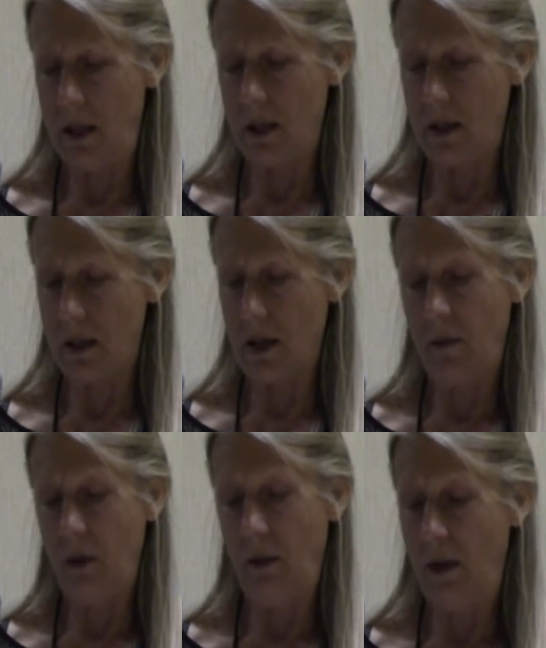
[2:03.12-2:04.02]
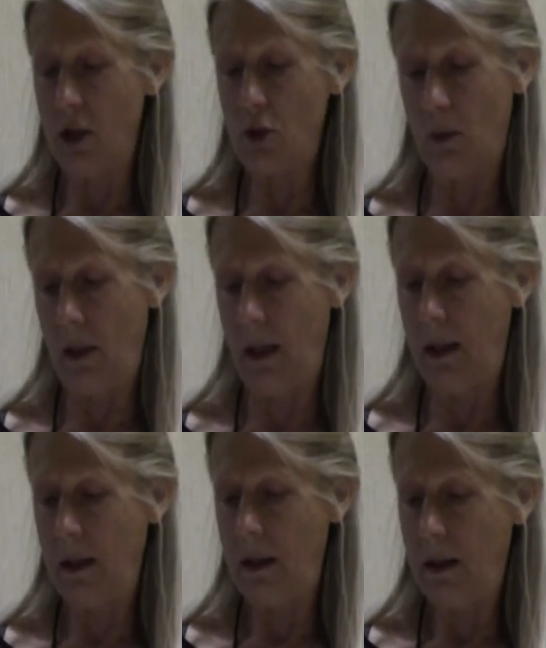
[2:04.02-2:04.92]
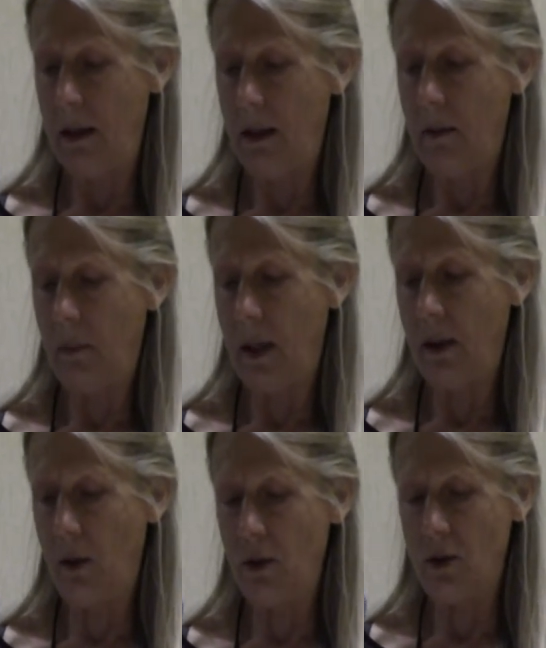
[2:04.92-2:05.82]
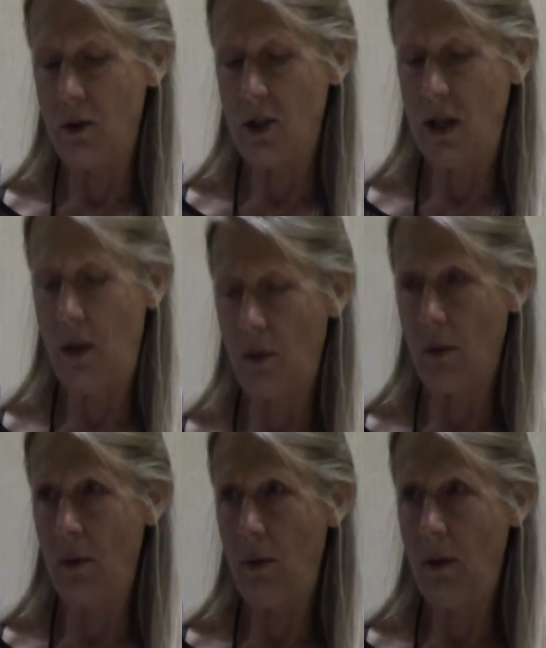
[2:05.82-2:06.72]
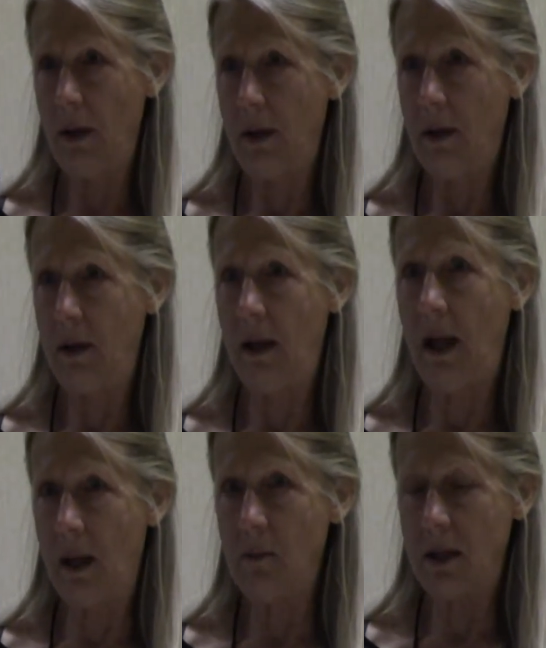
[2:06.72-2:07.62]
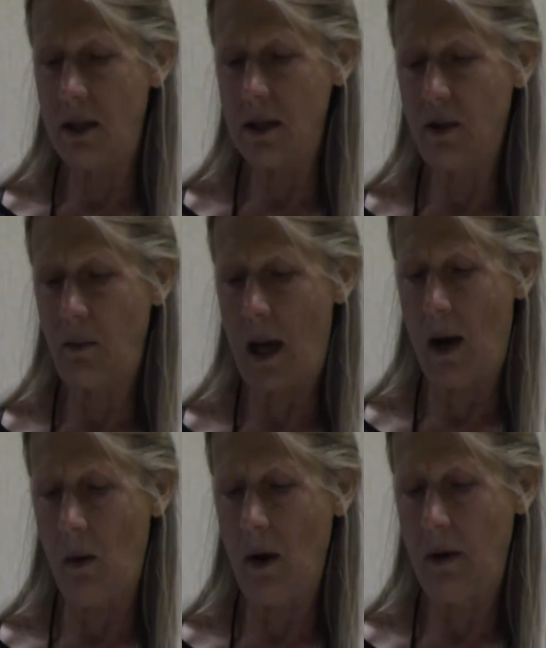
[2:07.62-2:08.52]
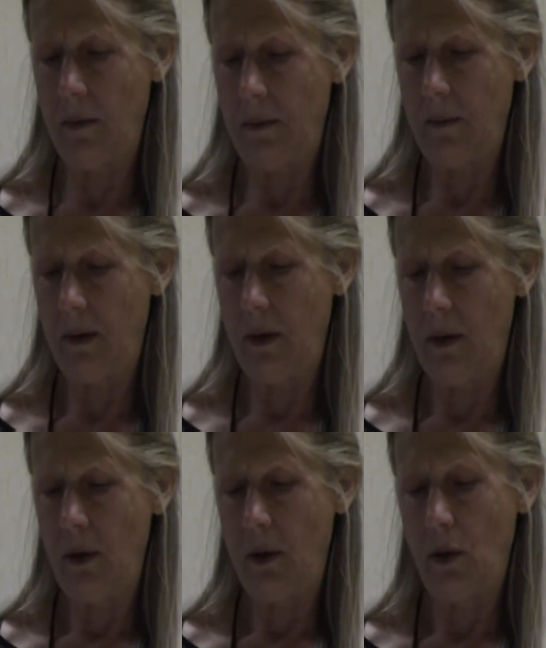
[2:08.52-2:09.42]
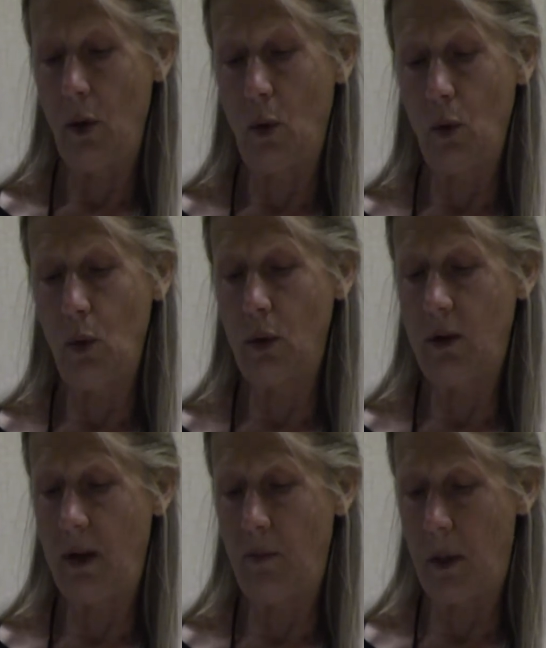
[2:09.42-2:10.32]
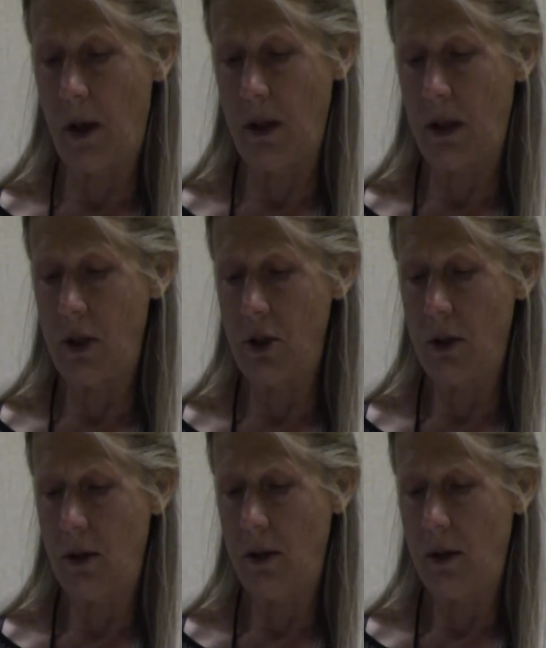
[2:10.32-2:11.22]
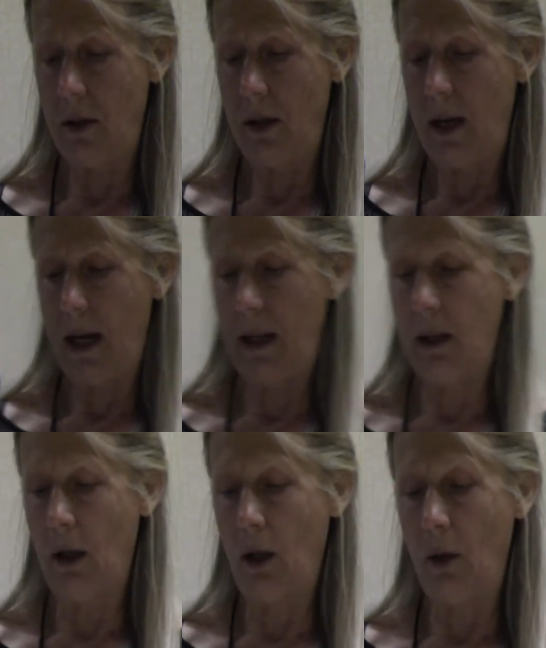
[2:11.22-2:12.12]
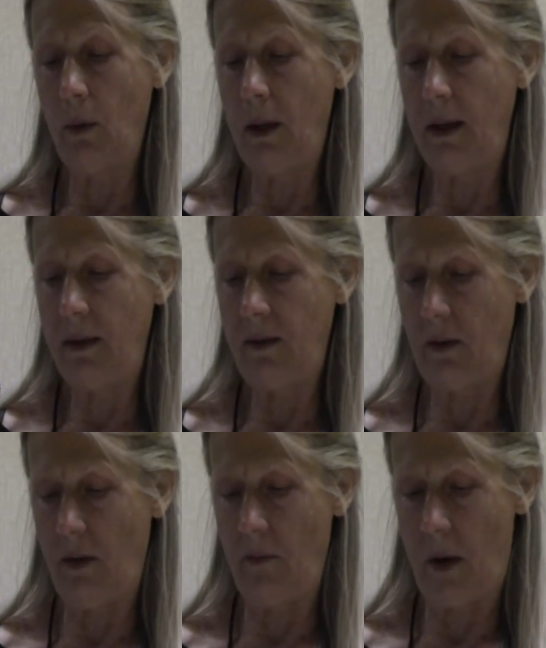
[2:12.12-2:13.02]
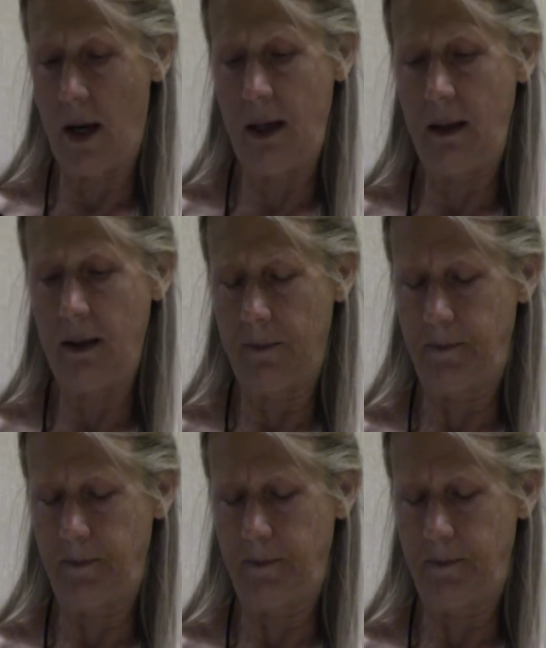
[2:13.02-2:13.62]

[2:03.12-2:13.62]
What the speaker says: is discovered eventually by those who see through the emptiness of power, the cruelty of bondage, and the loneliness of mind.